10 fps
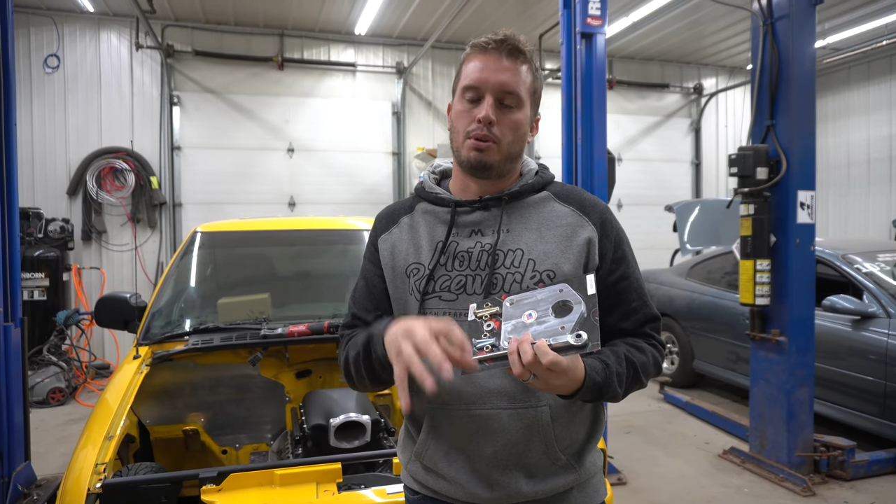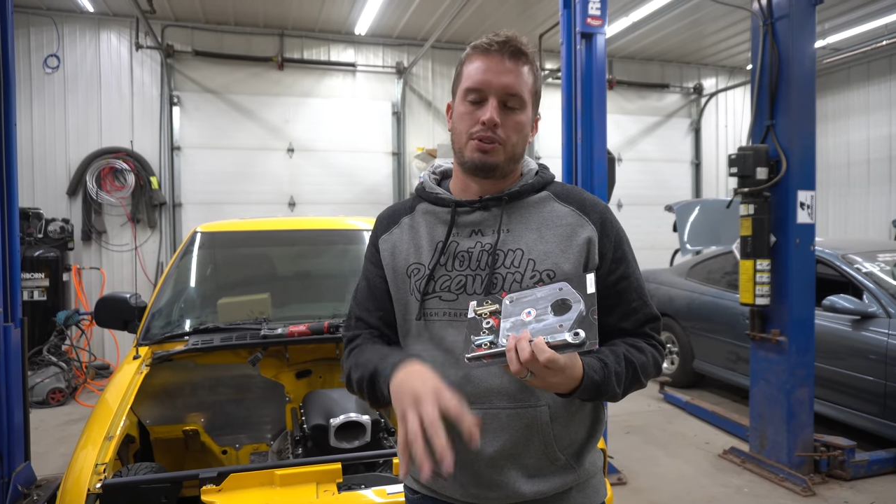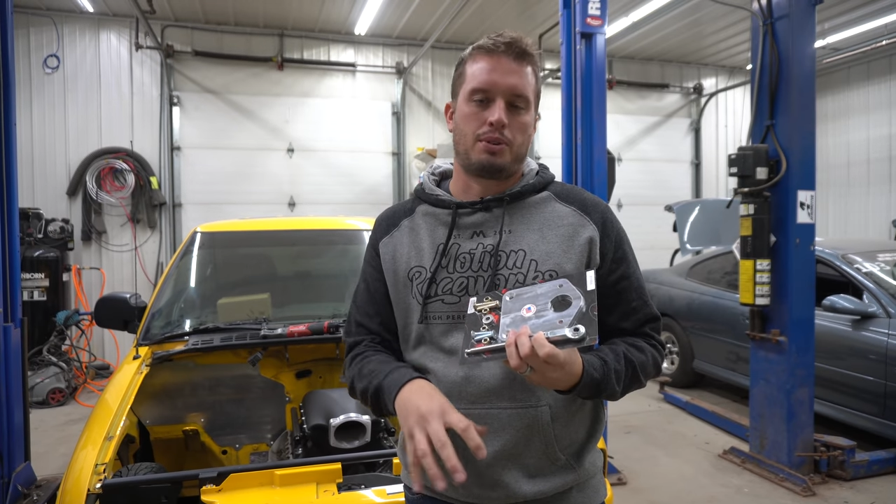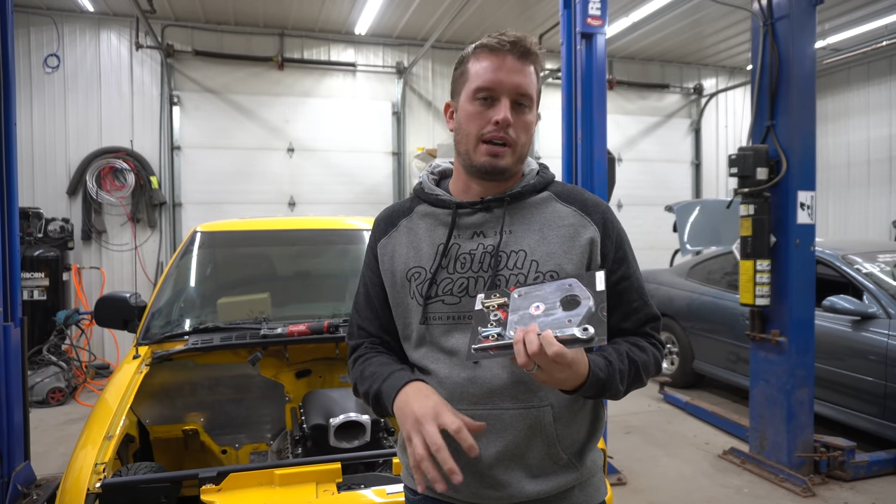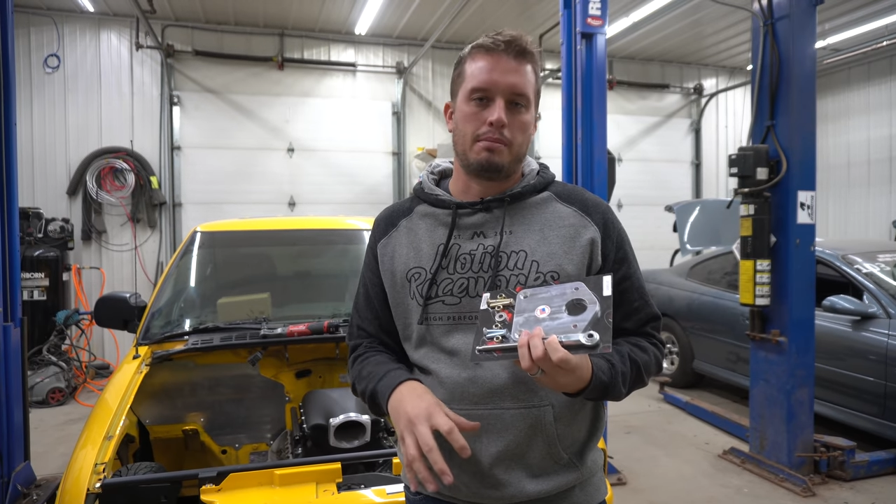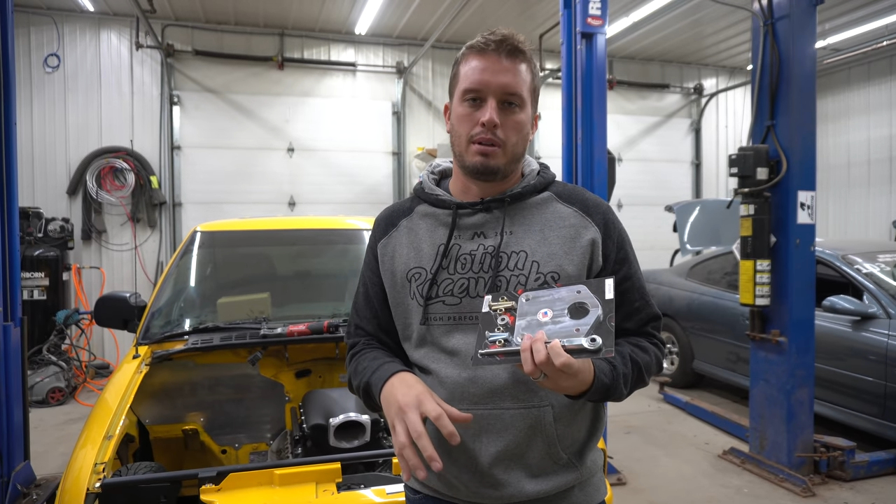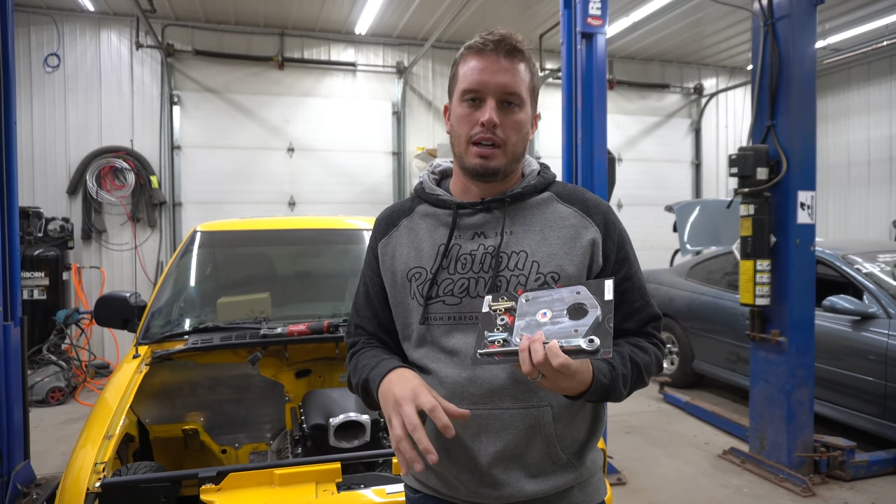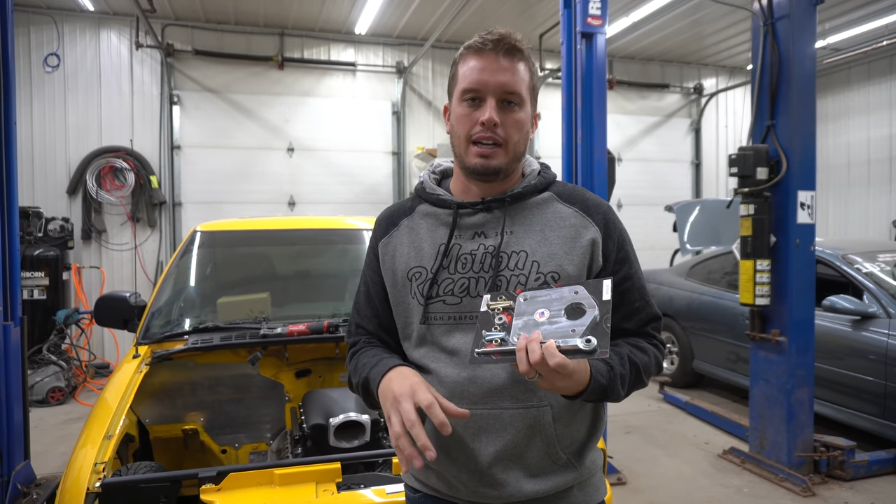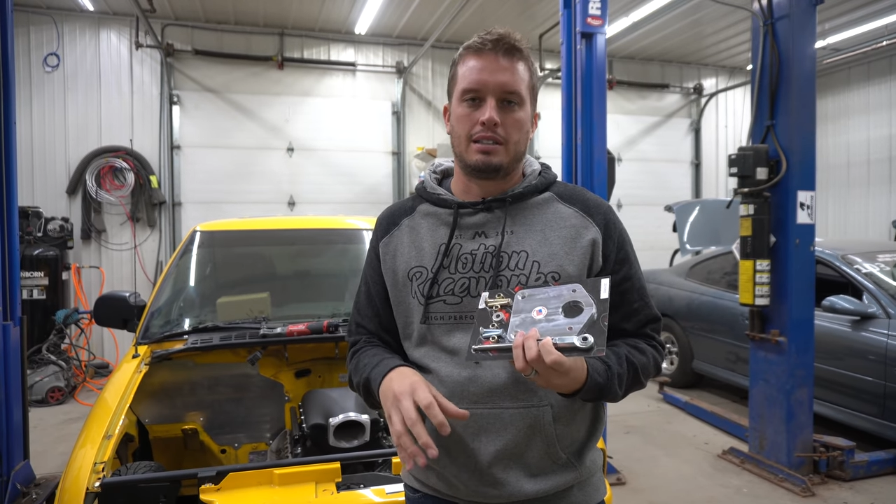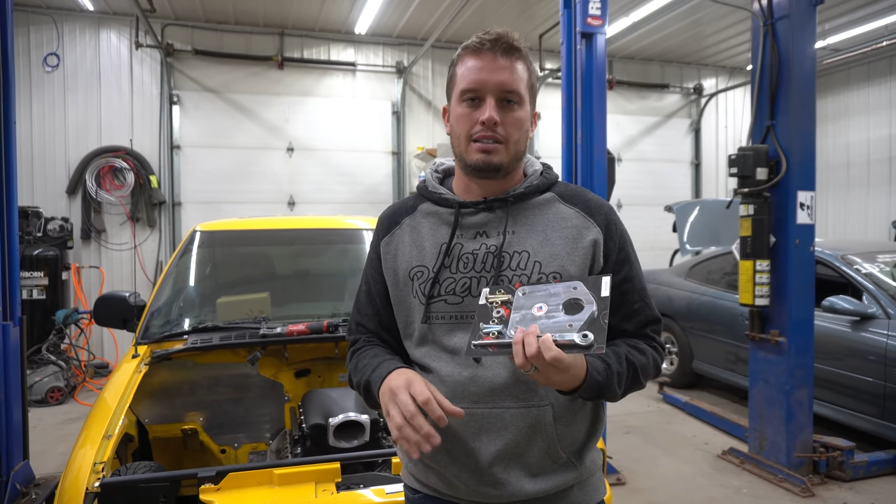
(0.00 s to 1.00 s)
bolts right in
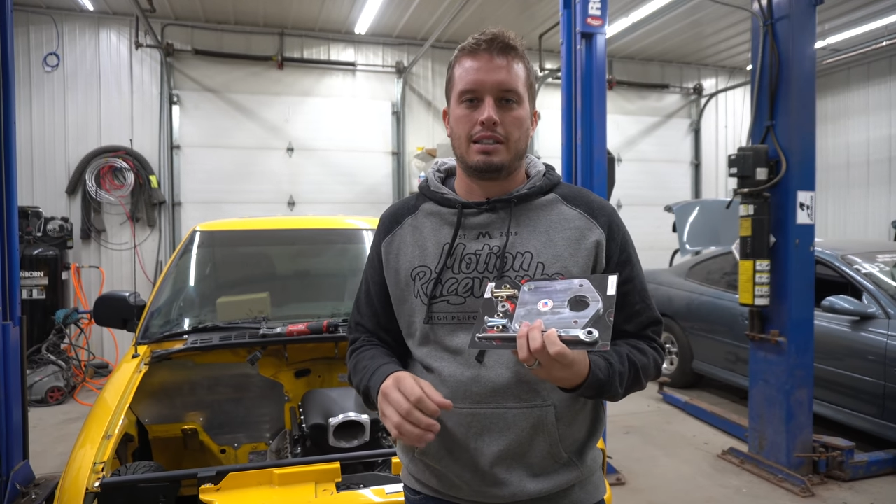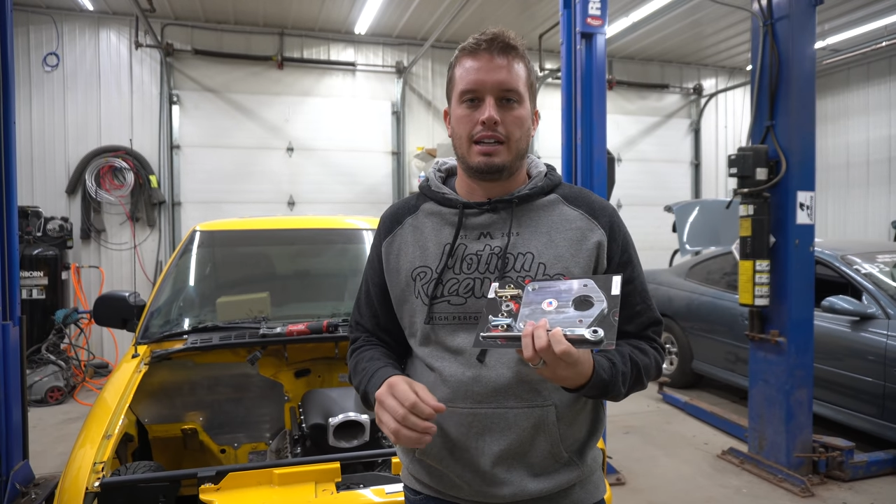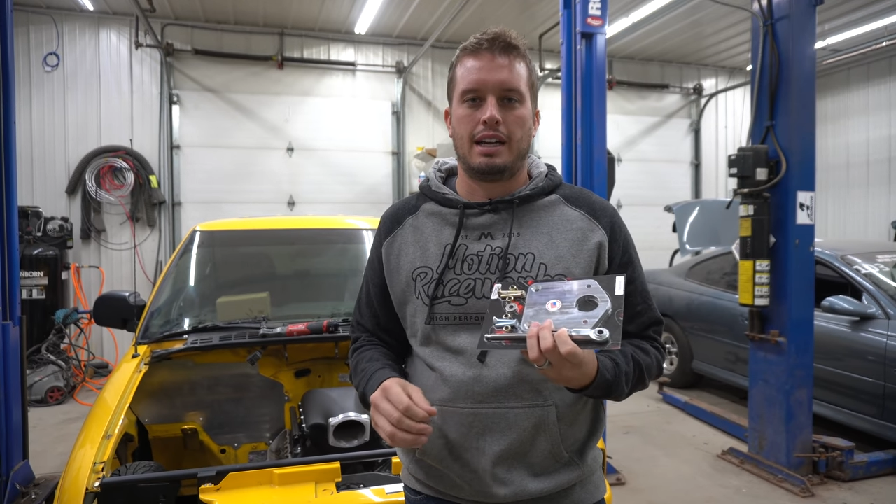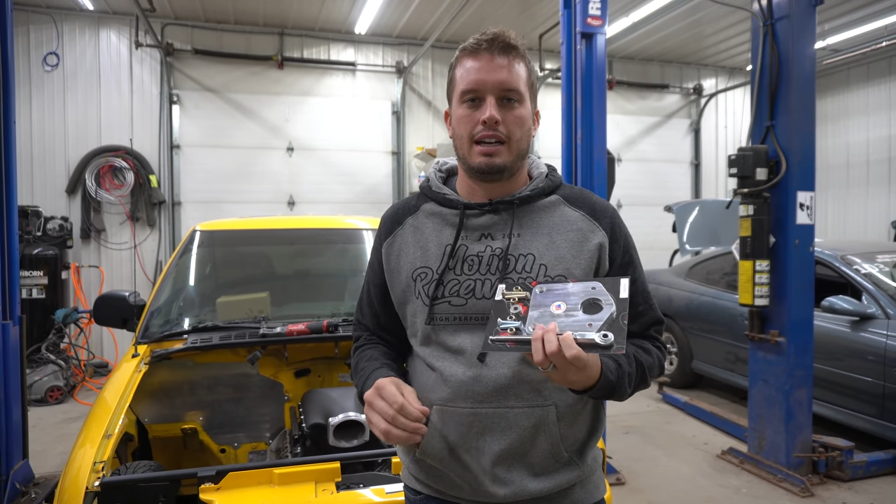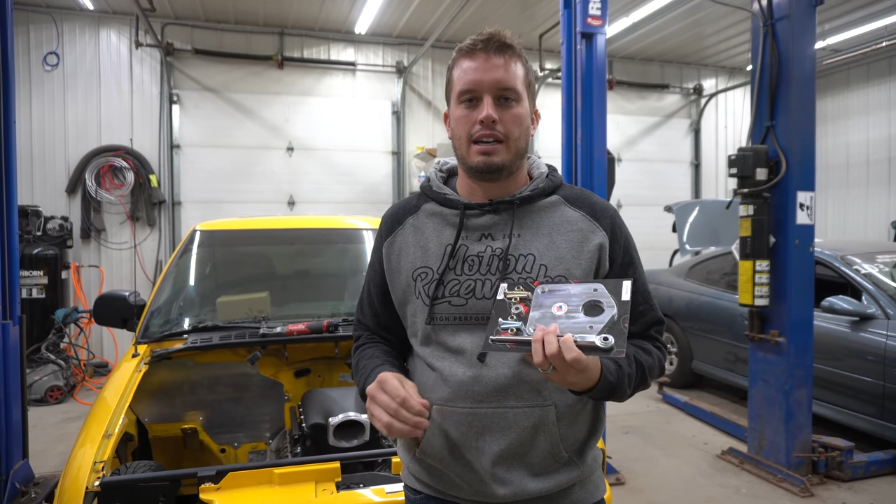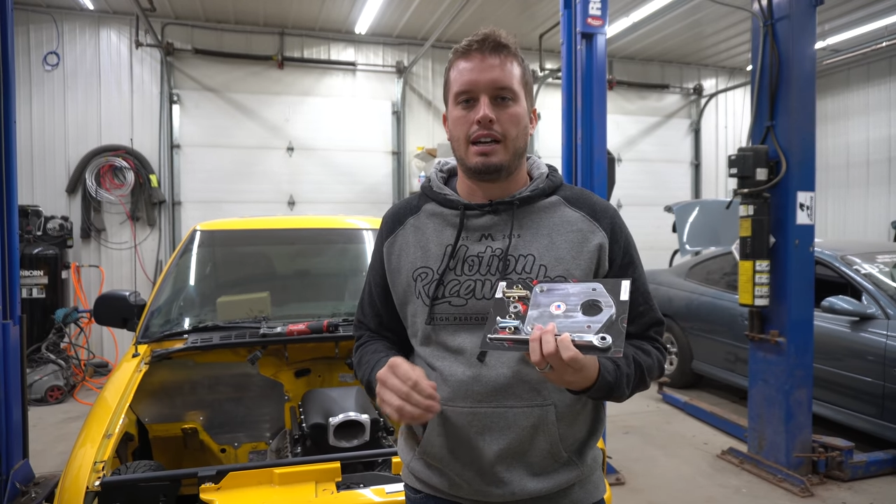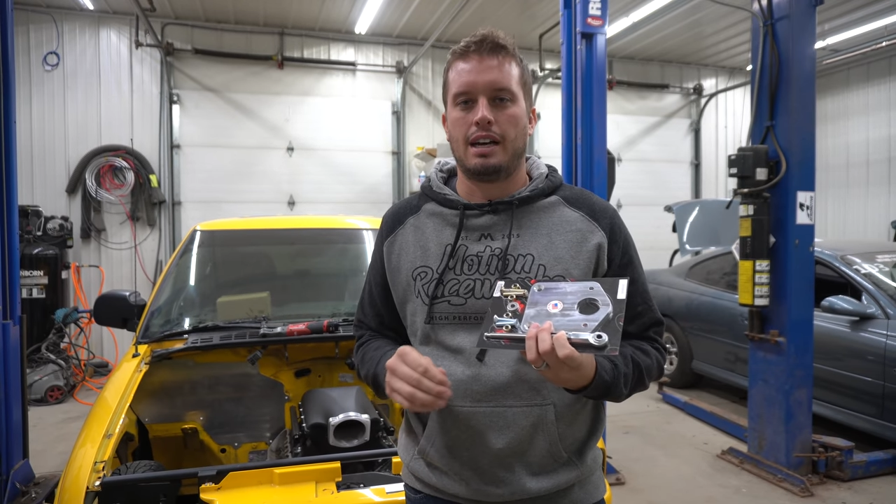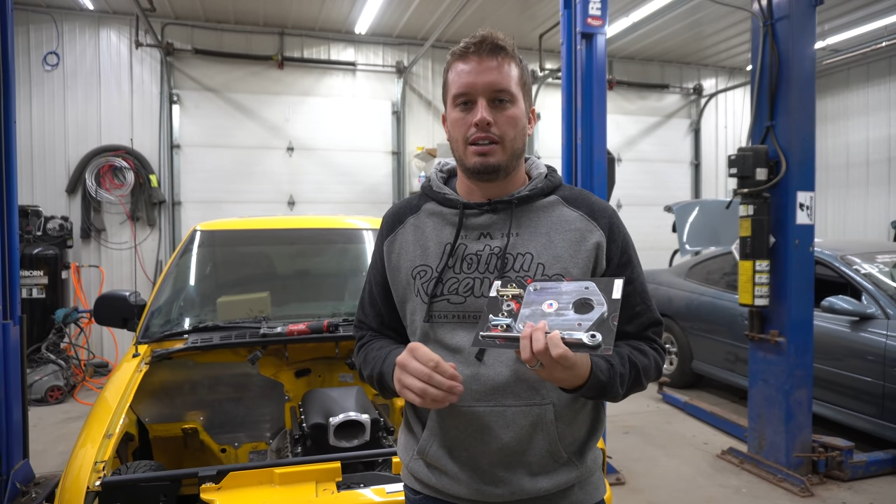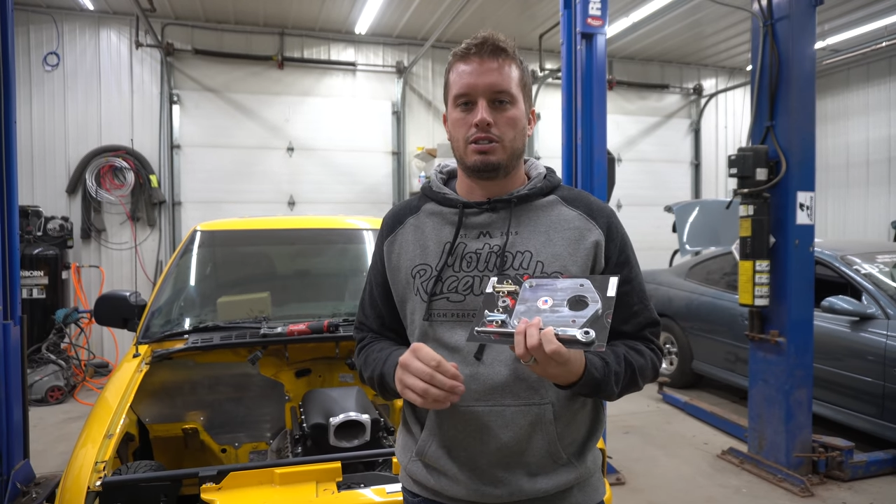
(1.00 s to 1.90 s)
place and uh,